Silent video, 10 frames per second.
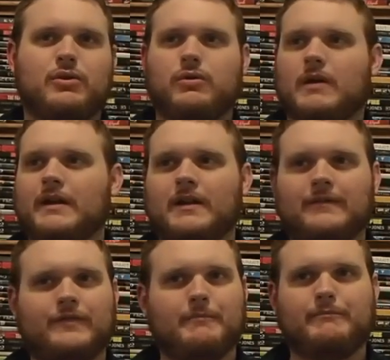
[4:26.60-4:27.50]
right
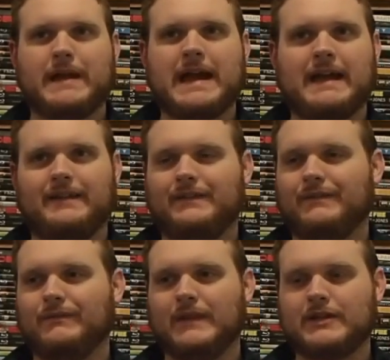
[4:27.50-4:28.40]
off the bat,
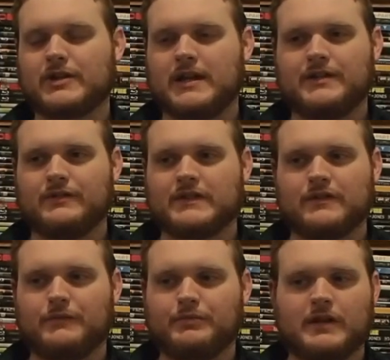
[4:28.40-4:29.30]
and they try and do this
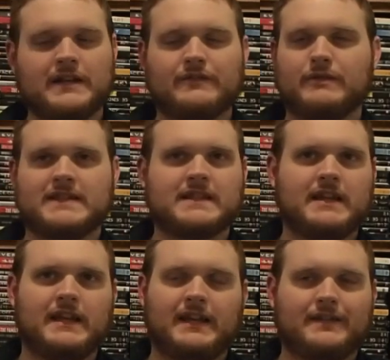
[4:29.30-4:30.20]
whole plot twist
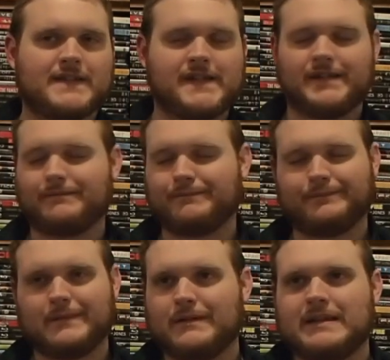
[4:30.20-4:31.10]
thing, and it's like,
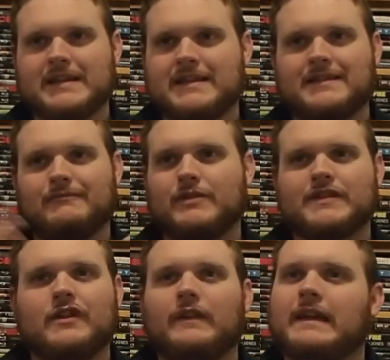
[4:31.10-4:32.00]
It, we
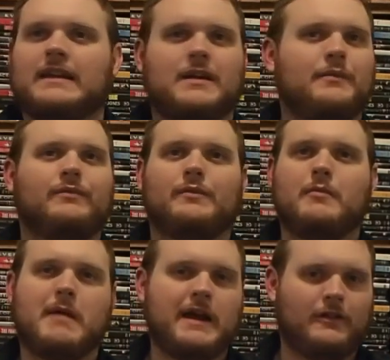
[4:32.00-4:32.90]
saw that coming from
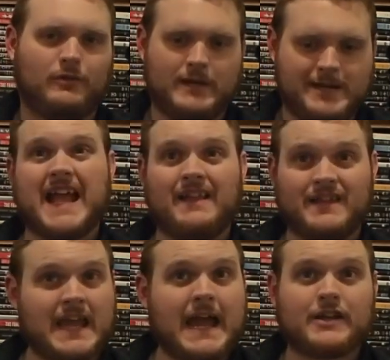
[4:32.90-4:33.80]
a mile away. And
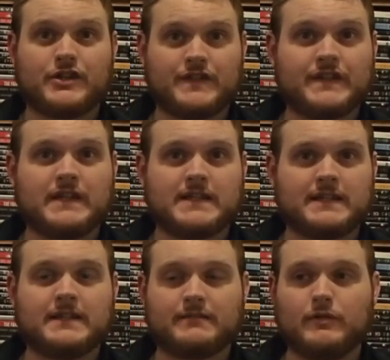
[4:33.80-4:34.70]
the action scenes
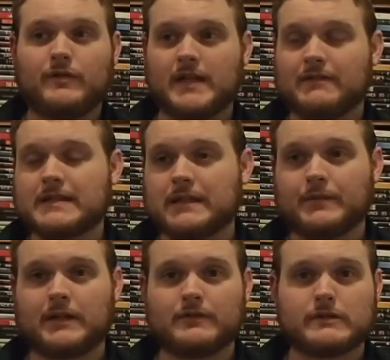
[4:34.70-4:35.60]
in this movie, that was
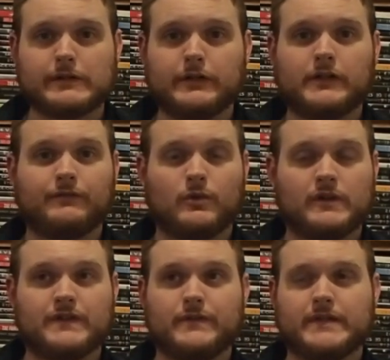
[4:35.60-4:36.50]
something I was really looking
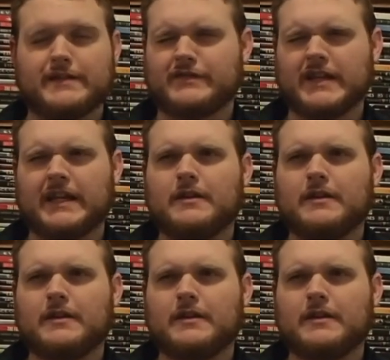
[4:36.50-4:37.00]
forward to because I was like,